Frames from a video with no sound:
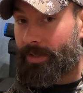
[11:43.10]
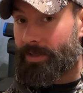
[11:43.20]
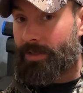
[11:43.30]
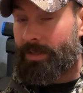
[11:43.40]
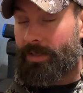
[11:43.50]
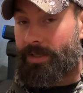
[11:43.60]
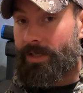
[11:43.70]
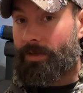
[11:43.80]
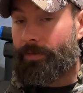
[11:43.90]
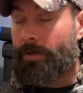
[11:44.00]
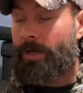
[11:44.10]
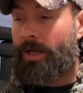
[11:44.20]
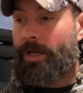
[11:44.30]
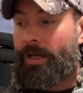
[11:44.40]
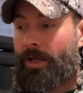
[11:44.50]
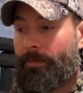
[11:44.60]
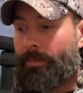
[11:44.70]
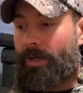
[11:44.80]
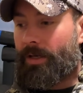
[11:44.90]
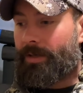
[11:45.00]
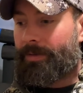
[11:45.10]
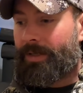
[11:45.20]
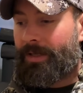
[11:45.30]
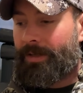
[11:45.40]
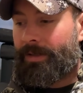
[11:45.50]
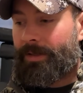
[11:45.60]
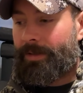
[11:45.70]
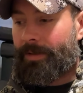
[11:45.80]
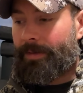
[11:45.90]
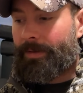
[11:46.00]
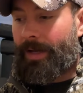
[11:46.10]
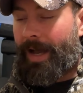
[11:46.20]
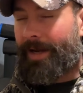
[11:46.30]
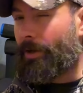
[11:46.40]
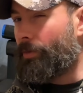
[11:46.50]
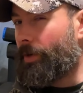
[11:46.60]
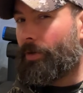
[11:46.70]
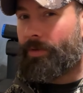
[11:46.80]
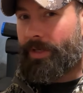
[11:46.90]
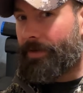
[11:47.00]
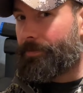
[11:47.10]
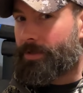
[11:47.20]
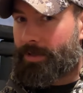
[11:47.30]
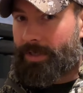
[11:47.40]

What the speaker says: this silver. But I don't know the difference because